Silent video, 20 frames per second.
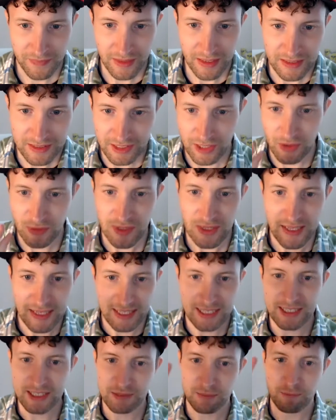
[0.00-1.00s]
So
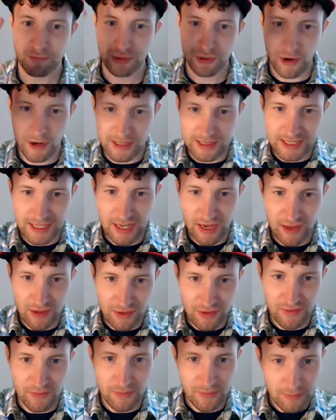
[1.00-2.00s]
he's prizing
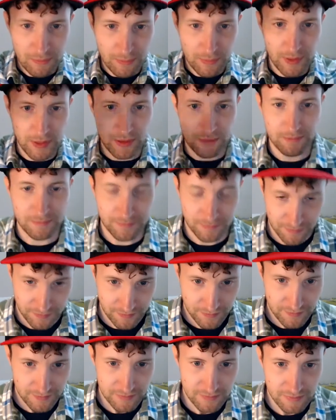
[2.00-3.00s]
open
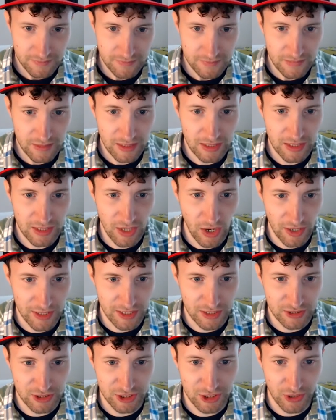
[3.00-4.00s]

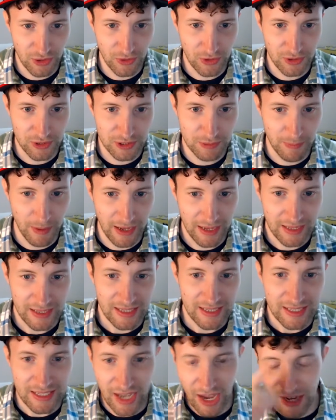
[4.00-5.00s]
Kaido's jaws, but
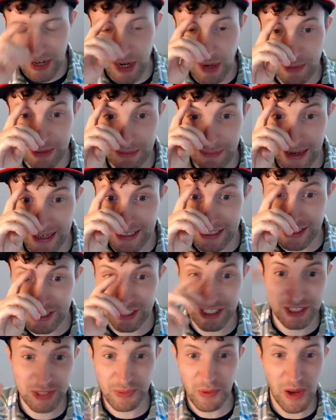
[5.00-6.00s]
Kaido has managed
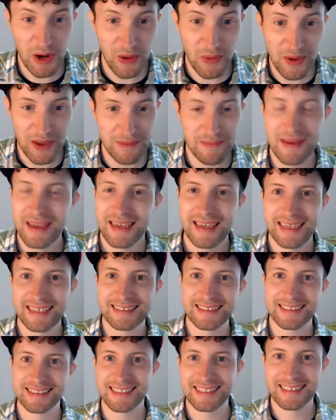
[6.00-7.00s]
to swallow him.
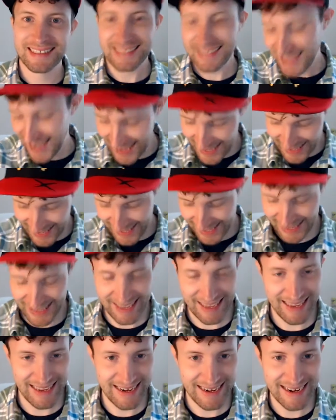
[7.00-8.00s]
It's the snake
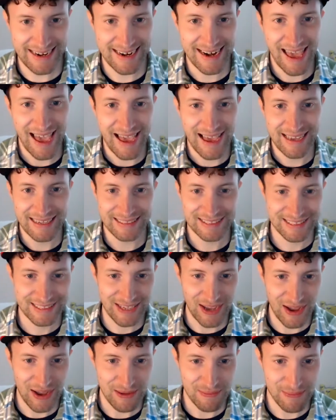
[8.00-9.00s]
in
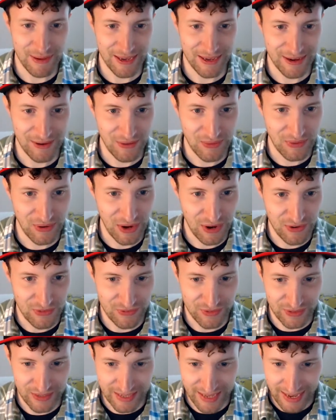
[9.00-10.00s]
Skypiea all
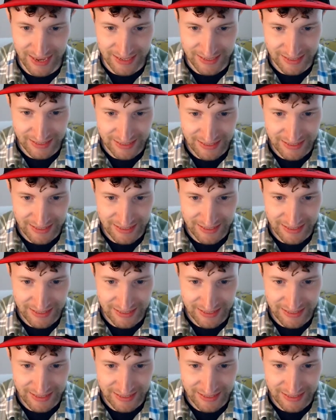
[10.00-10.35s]
over again.